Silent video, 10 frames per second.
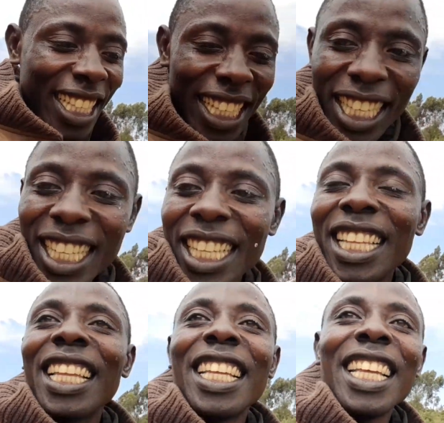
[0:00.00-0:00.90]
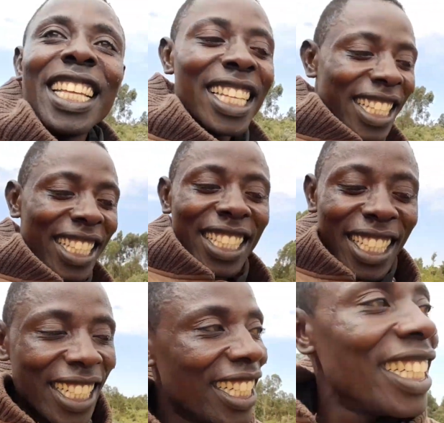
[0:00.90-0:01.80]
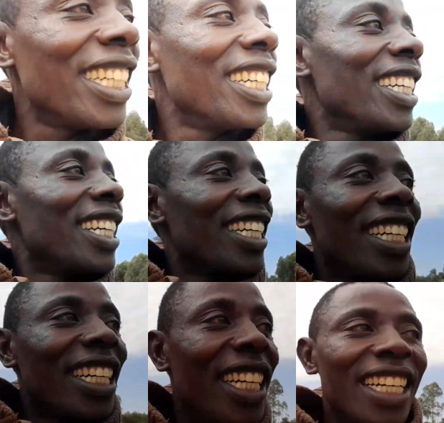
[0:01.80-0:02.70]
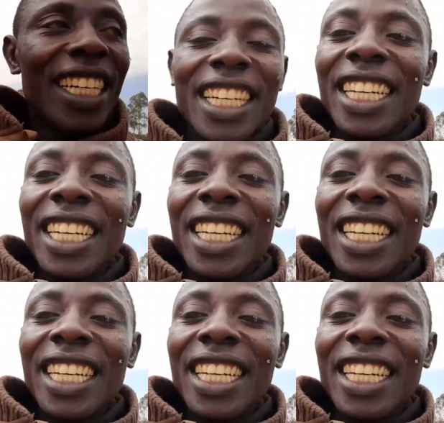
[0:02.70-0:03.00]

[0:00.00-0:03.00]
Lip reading: (no one is talking)